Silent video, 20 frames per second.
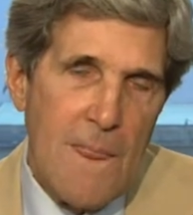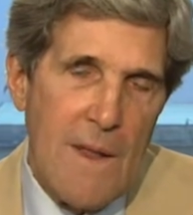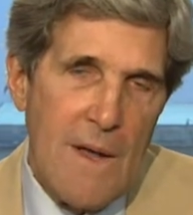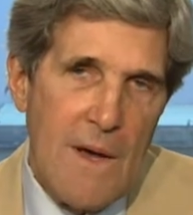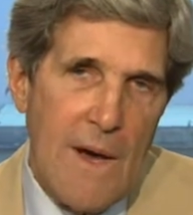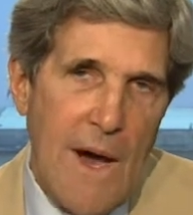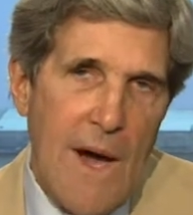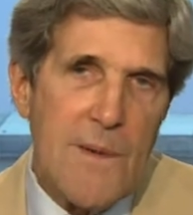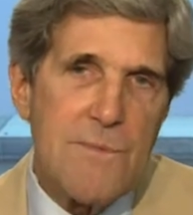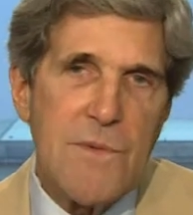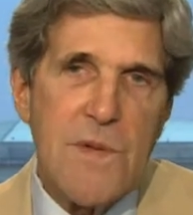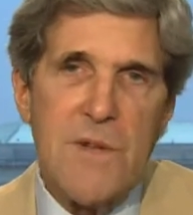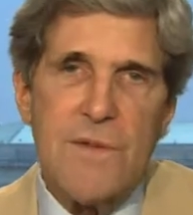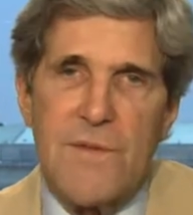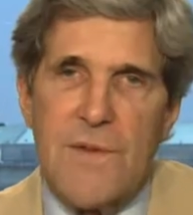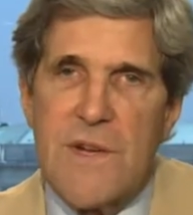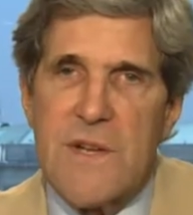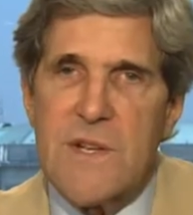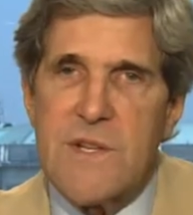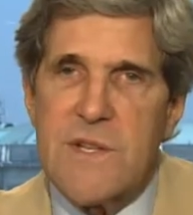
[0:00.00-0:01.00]
I'm
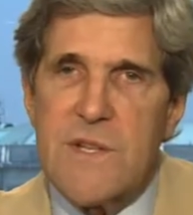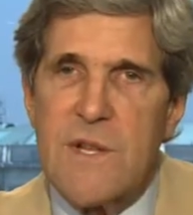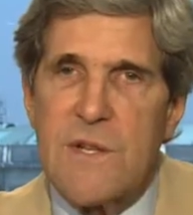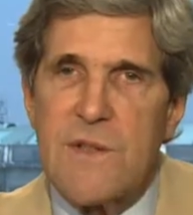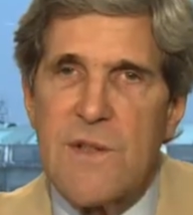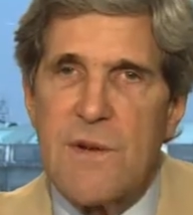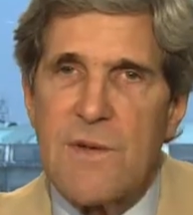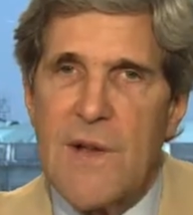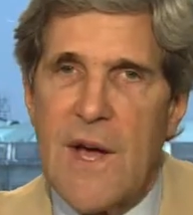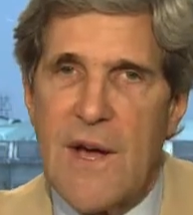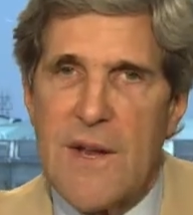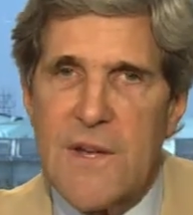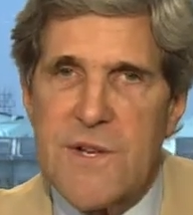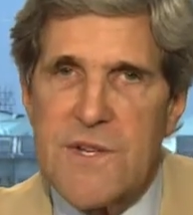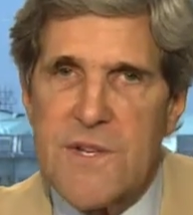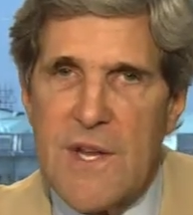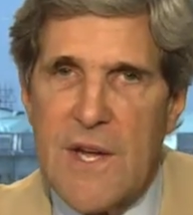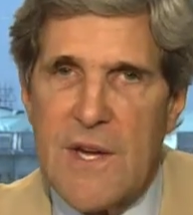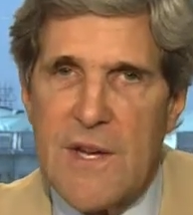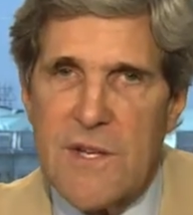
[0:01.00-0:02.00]
convinced that the United
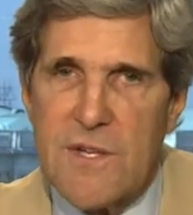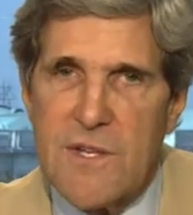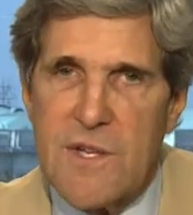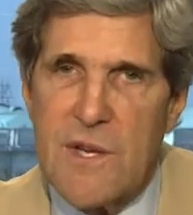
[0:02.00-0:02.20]
States